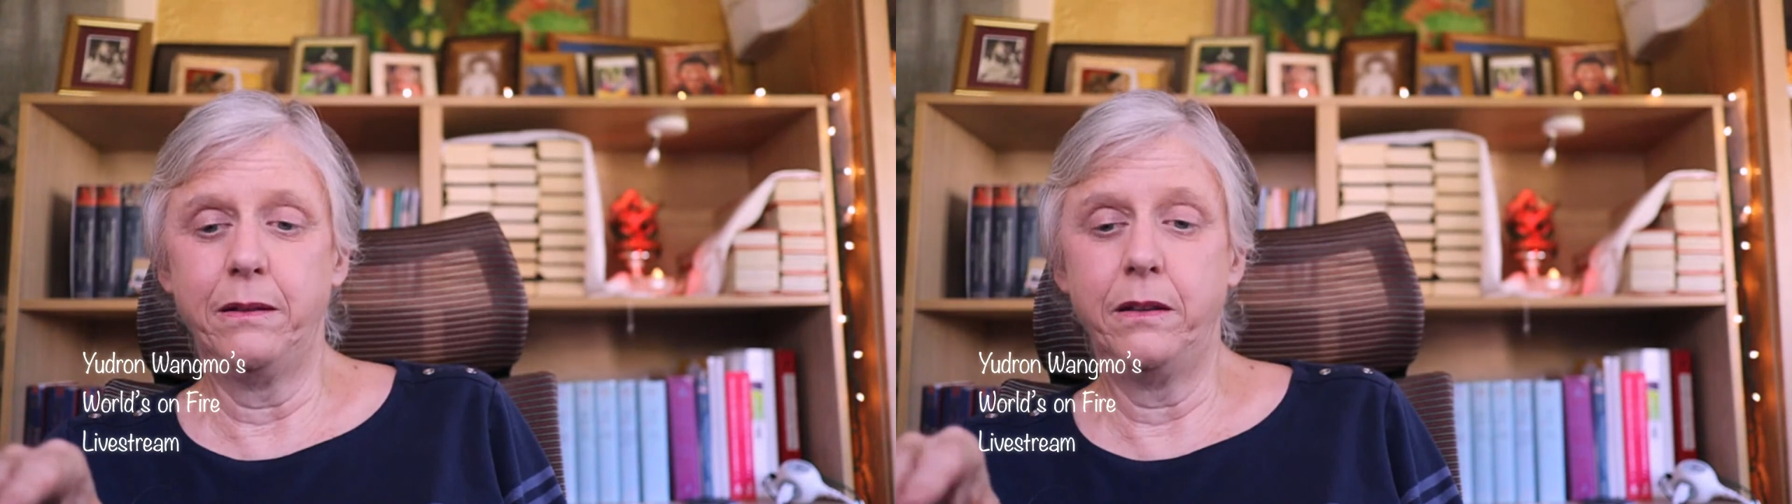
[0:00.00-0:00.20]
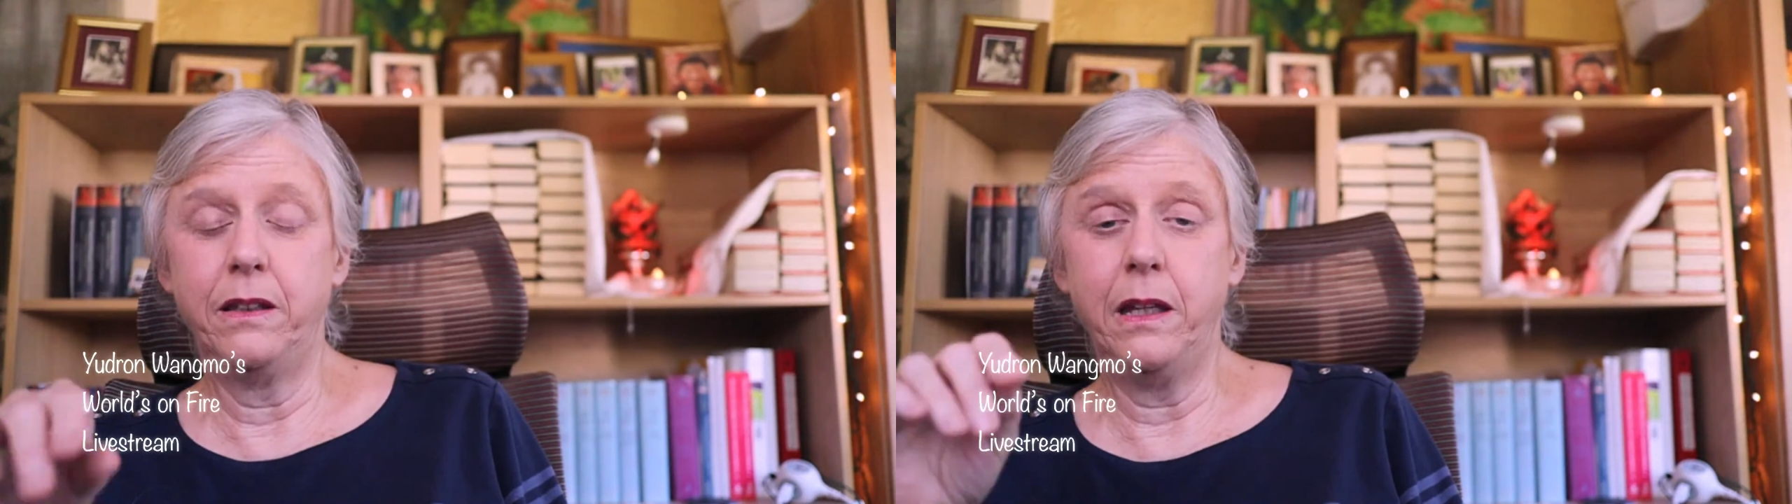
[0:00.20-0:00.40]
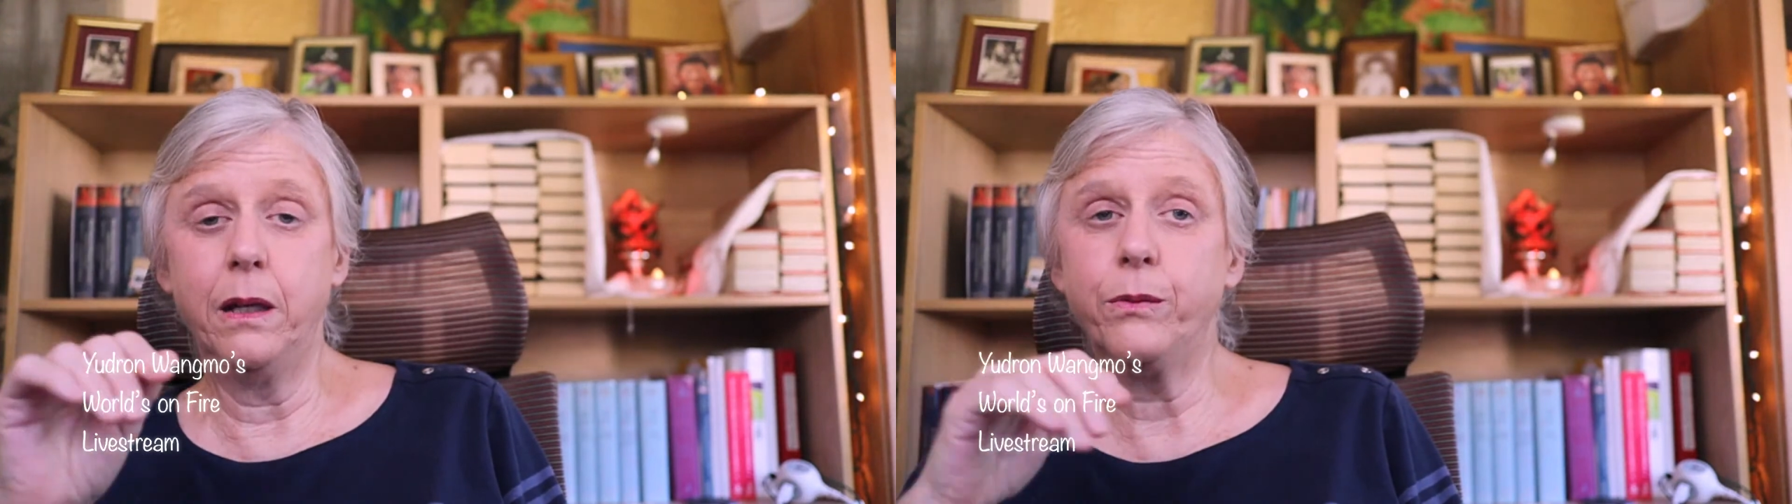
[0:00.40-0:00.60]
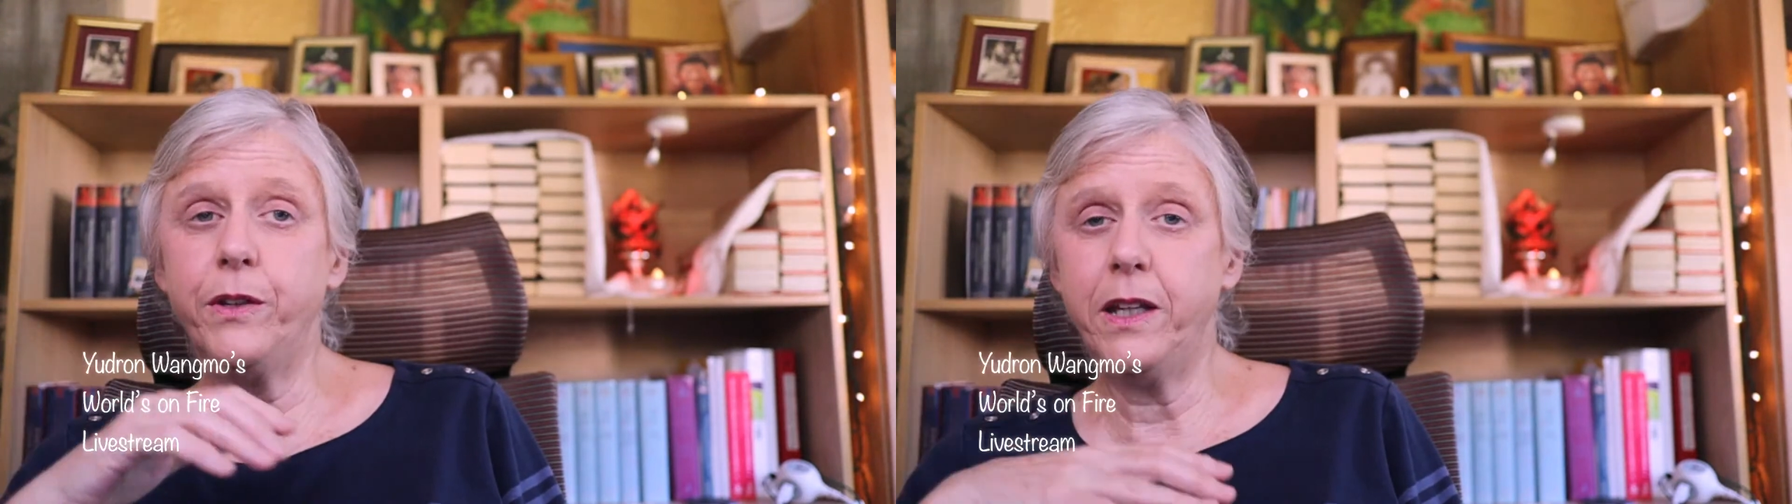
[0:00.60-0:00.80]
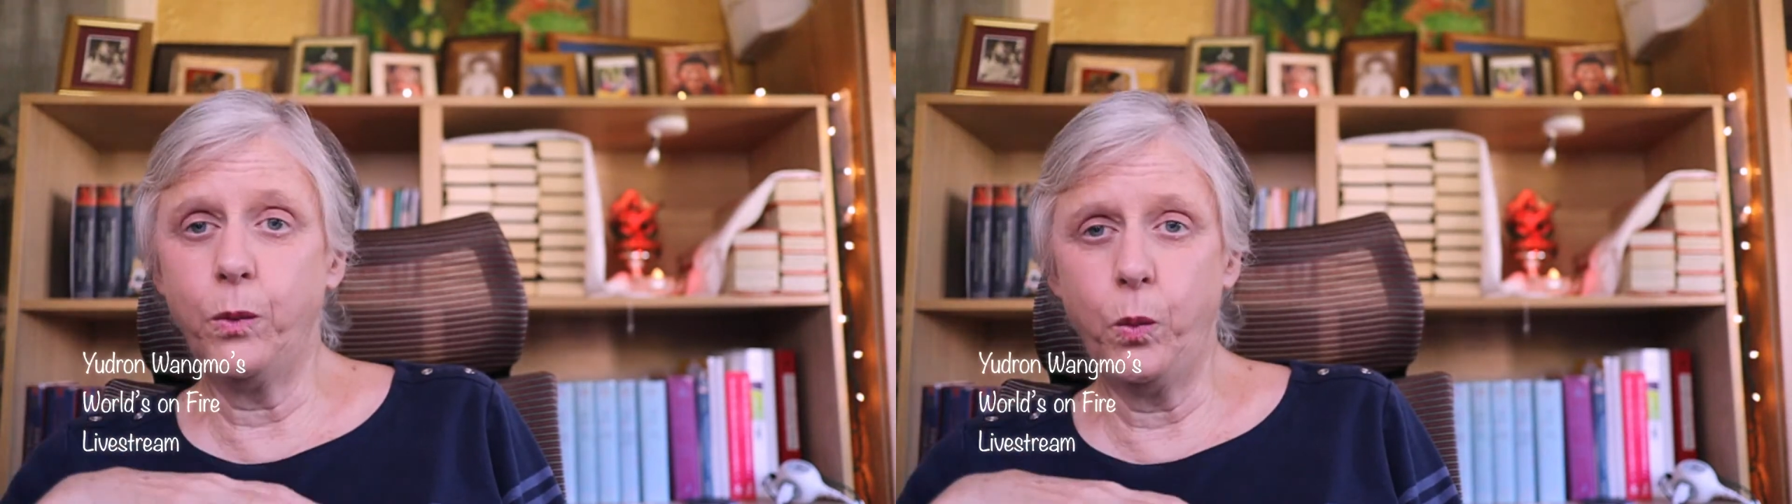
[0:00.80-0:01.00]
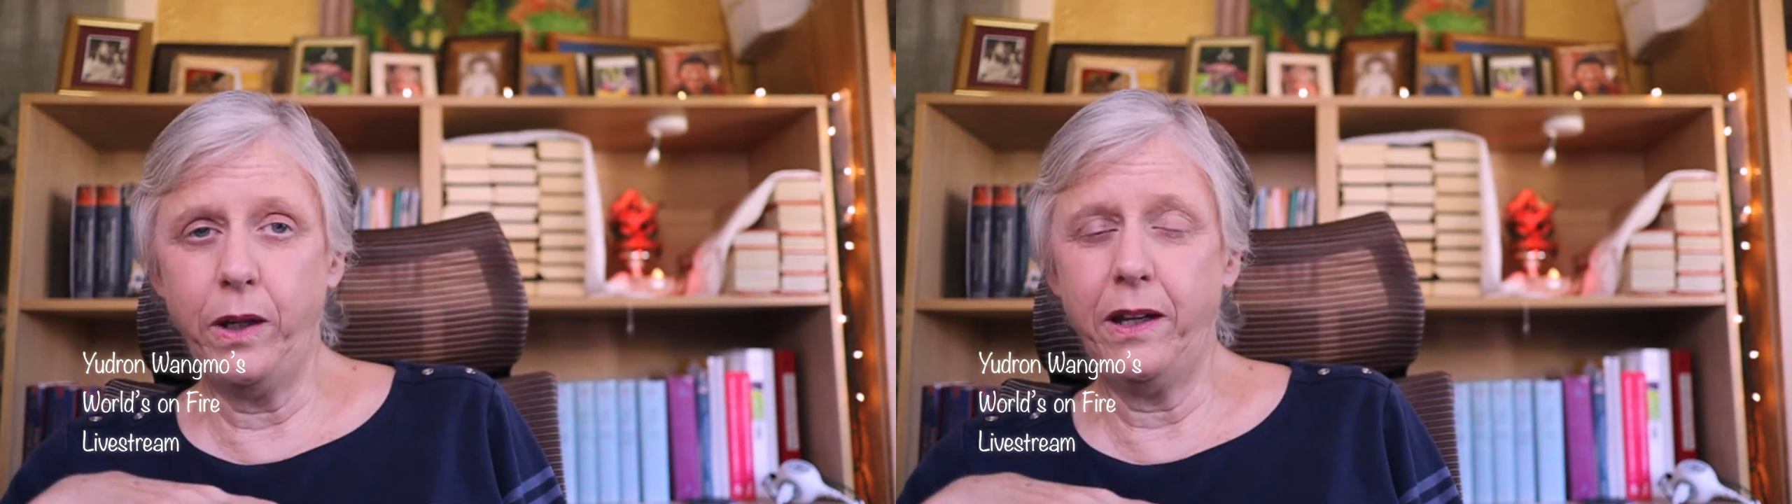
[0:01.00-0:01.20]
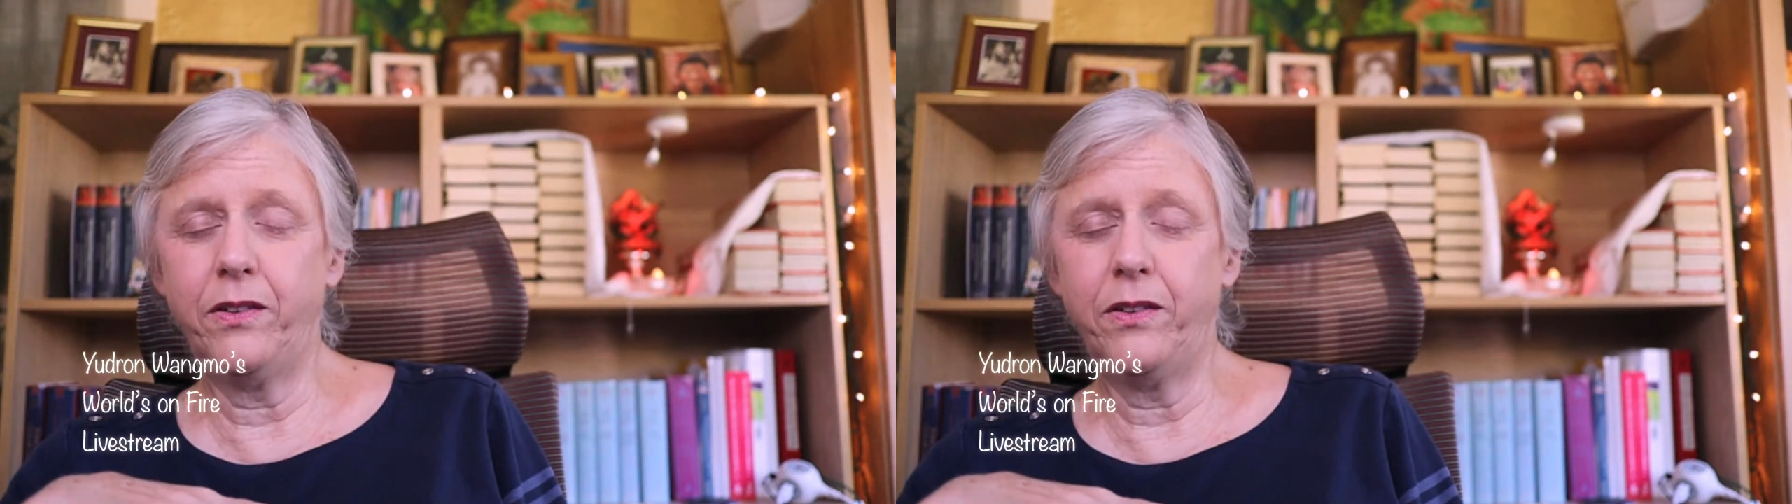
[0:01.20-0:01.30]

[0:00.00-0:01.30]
And in the intervening weeks,